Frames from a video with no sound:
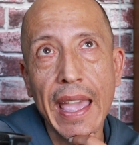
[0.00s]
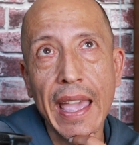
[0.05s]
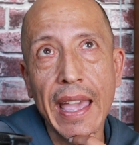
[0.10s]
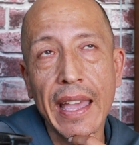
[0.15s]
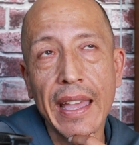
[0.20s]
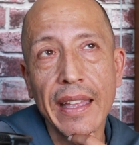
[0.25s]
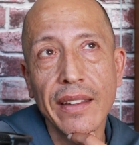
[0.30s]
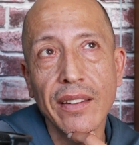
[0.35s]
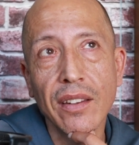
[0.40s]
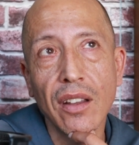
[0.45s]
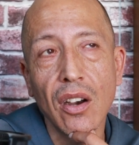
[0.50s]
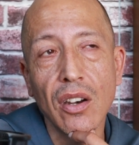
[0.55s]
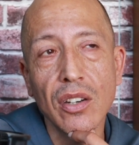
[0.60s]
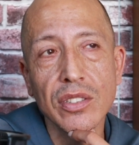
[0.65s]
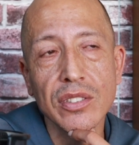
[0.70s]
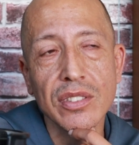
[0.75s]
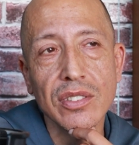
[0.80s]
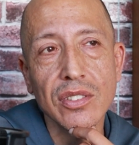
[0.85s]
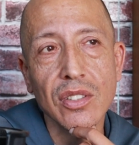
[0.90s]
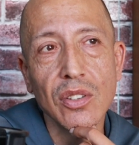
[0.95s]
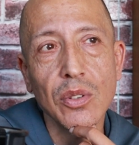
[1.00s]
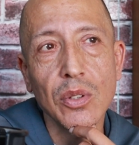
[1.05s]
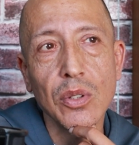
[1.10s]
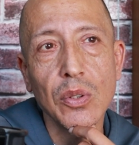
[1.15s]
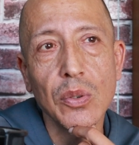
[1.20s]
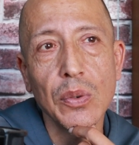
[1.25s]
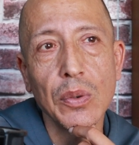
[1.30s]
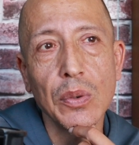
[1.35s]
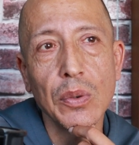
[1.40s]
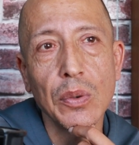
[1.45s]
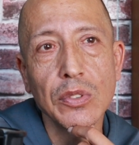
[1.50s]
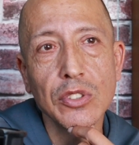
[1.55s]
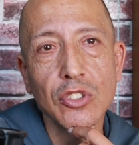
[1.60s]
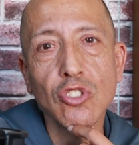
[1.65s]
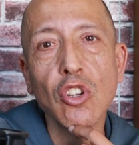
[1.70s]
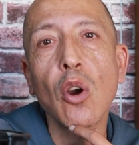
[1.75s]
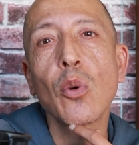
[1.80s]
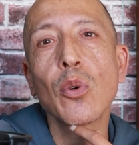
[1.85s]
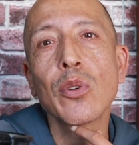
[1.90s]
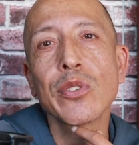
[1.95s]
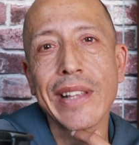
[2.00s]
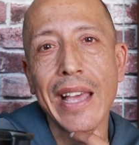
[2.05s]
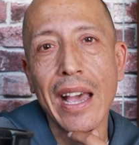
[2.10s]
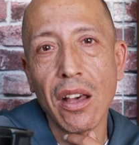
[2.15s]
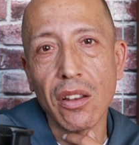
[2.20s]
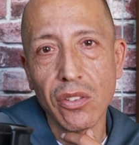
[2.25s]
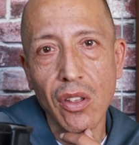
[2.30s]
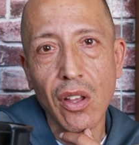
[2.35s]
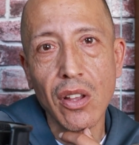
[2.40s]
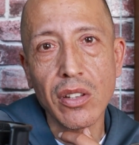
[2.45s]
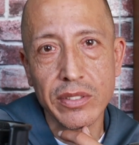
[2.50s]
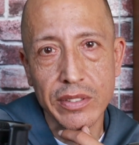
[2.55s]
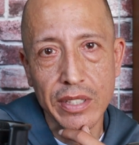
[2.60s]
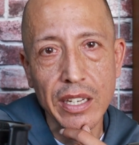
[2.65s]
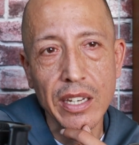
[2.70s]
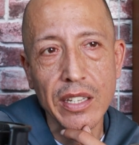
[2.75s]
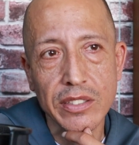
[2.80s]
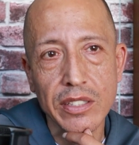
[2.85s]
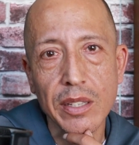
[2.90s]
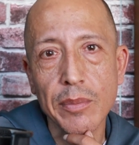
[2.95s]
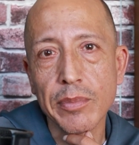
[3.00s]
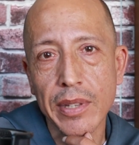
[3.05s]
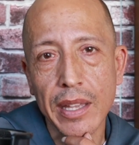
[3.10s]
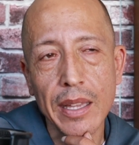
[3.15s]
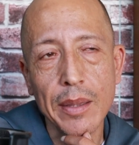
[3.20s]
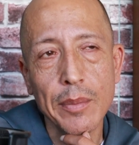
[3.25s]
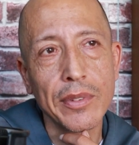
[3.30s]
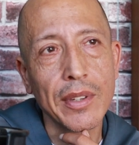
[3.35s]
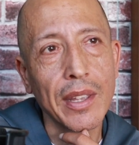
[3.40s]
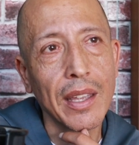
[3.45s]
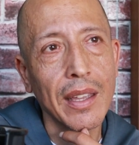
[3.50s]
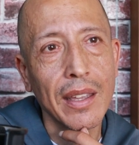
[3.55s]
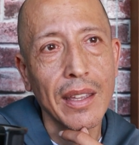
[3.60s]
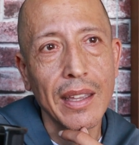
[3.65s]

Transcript: and also Star Wars Outlaws did it sometimes.